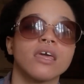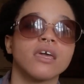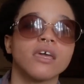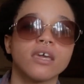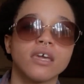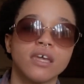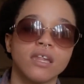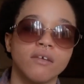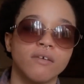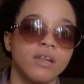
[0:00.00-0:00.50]

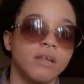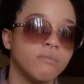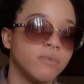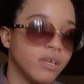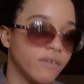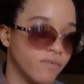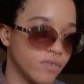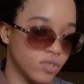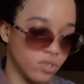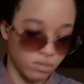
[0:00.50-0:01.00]
Anyway, let me
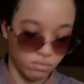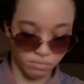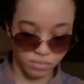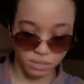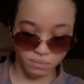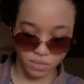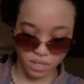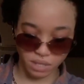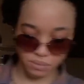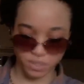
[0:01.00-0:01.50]
give you some.
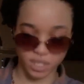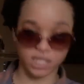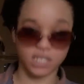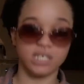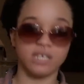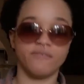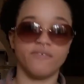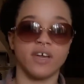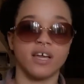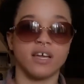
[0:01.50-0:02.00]
Let me see
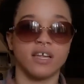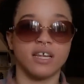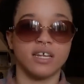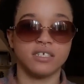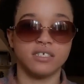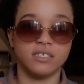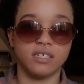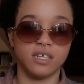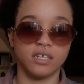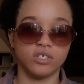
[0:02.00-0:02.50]
if I can
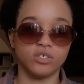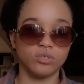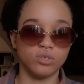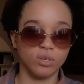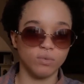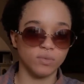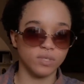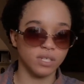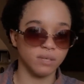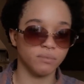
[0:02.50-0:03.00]
actually like show you
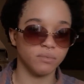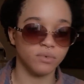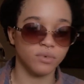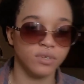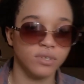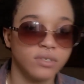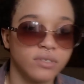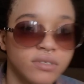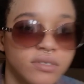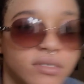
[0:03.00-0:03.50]
what I'm
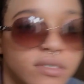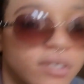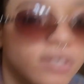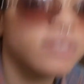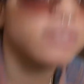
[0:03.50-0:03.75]
doing.